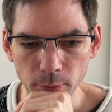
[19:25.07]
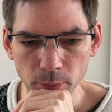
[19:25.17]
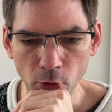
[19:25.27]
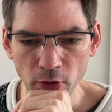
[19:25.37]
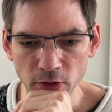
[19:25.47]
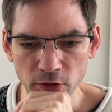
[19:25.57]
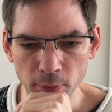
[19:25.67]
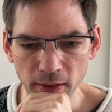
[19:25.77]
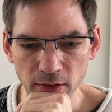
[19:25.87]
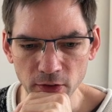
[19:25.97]
points
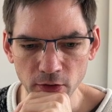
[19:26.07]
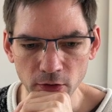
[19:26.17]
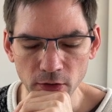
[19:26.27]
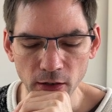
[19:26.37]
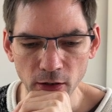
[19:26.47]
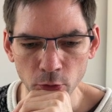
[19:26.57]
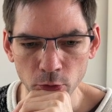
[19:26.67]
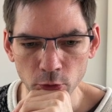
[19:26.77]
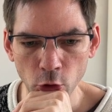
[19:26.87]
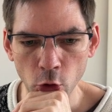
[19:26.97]
depending on how
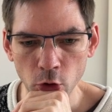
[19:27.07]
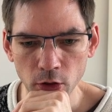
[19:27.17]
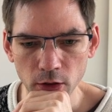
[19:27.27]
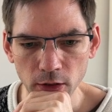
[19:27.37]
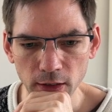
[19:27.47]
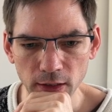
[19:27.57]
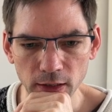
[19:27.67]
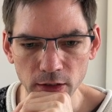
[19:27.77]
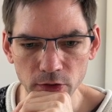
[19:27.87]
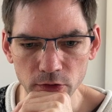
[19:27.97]
long it
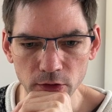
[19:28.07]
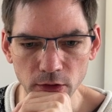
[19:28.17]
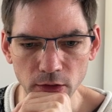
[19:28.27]
is.